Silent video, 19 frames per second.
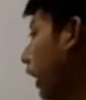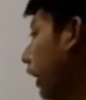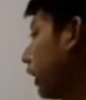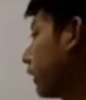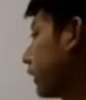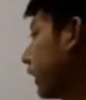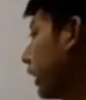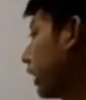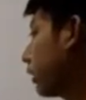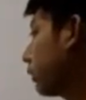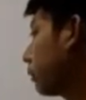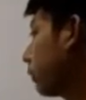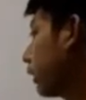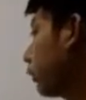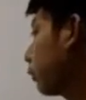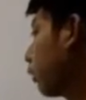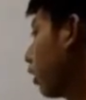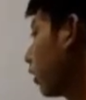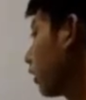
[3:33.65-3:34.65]
and can
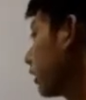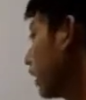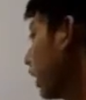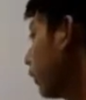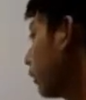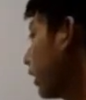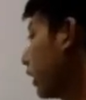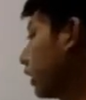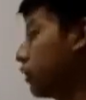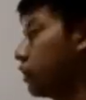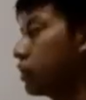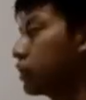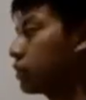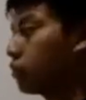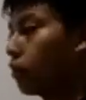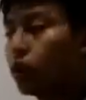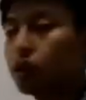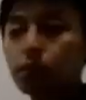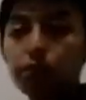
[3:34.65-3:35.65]
be broken down into
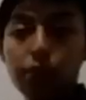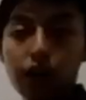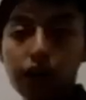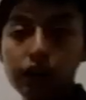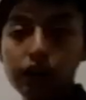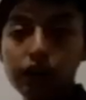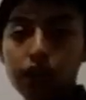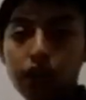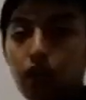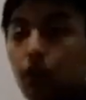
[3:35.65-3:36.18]
smaller parts.